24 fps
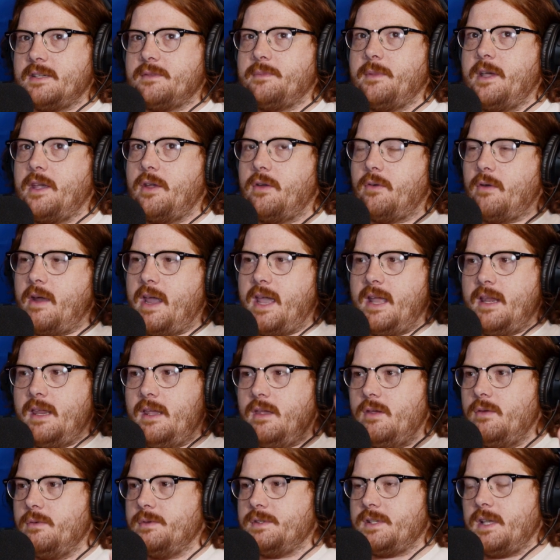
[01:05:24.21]
My granny,
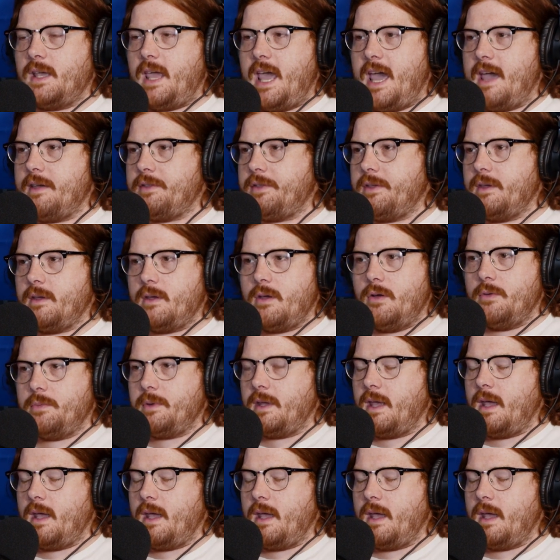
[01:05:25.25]
who was a Catholic, open